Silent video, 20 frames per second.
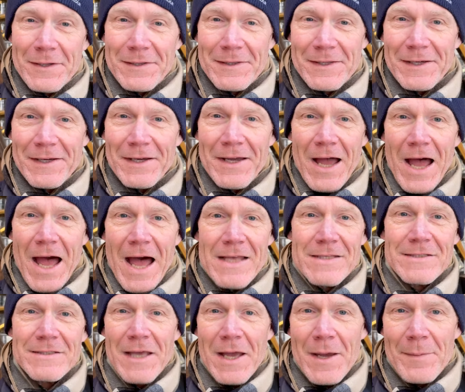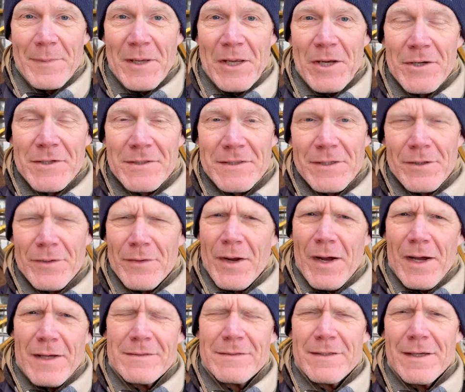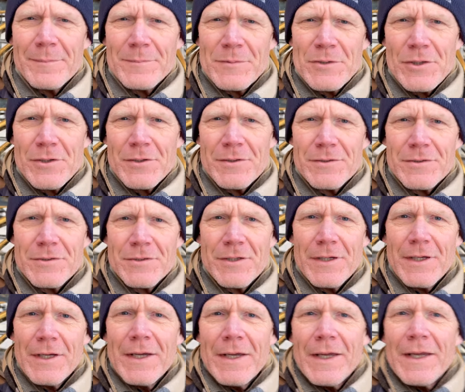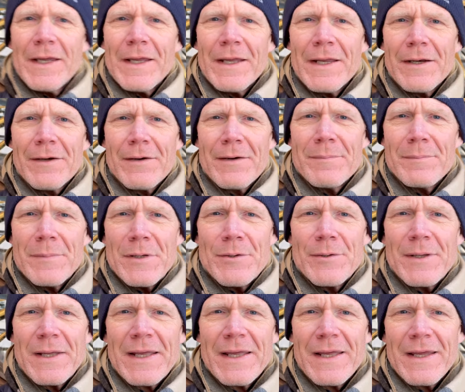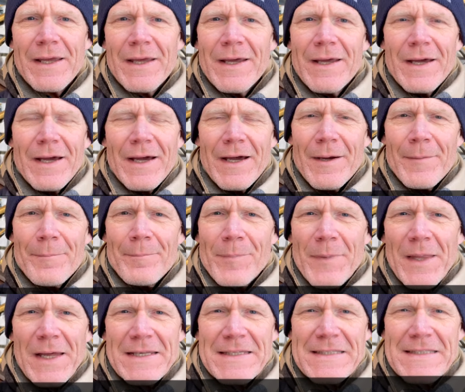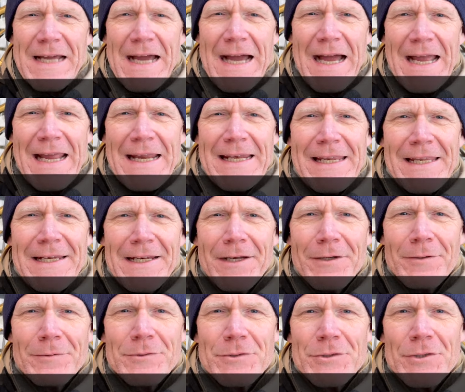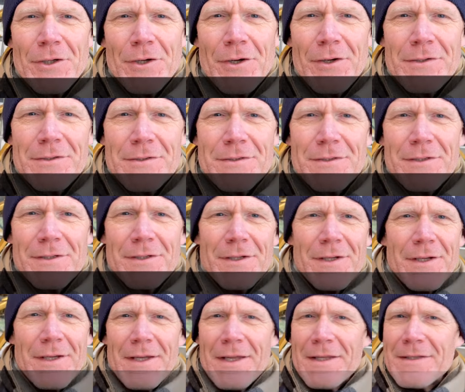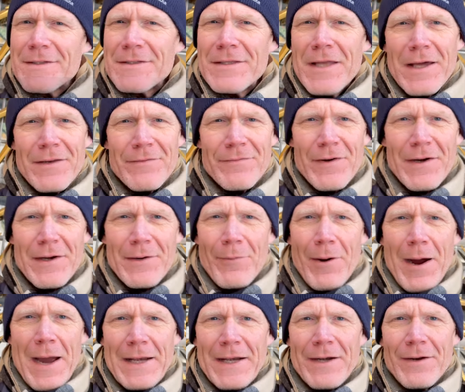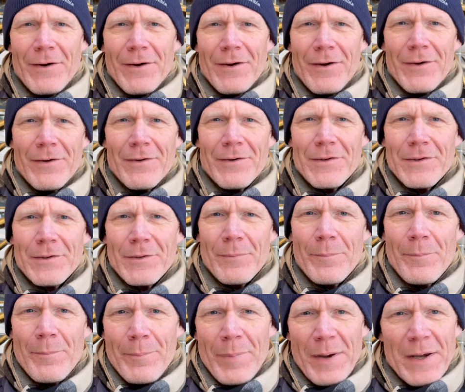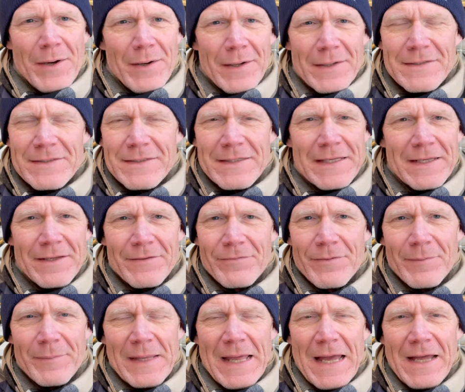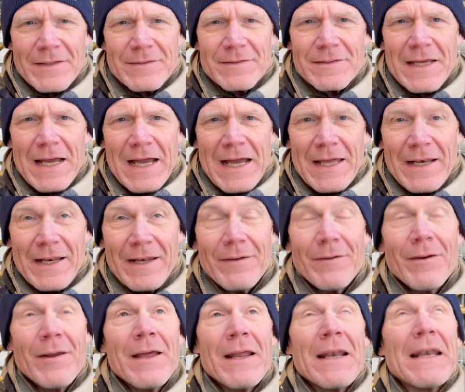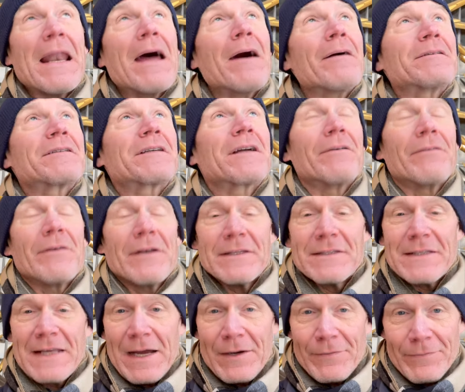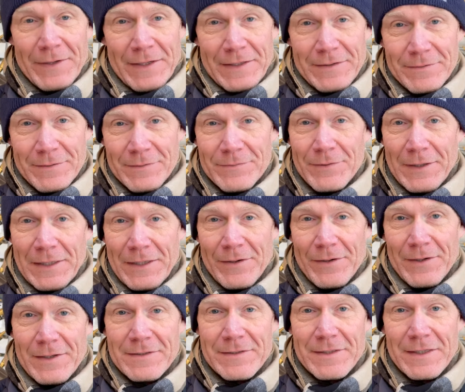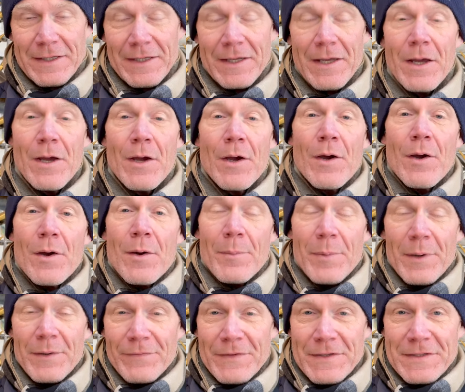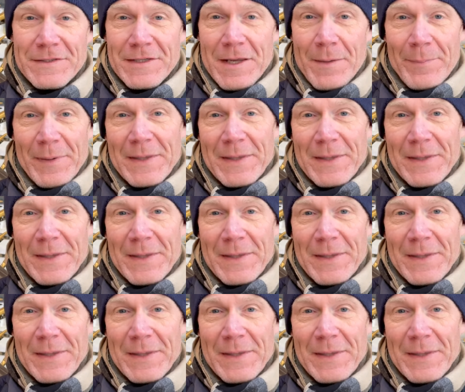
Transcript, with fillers: at the Asamkirche, or the Asam Church, here in Munich. a tiny little church. It's not very wide at all. You barely see it from the outside, and now it's covered in scaffolding, so it's really hard to see. But if you step